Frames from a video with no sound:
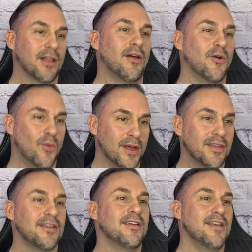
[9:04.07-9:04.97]
kind of went along
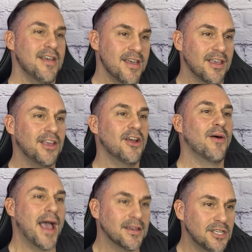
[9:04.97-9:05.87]
with it,
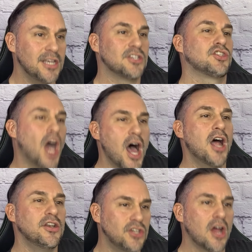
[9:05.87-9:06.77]
as he's
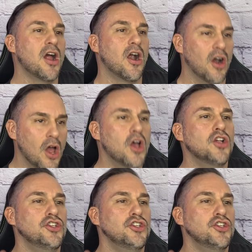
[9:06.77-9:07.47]
thunder.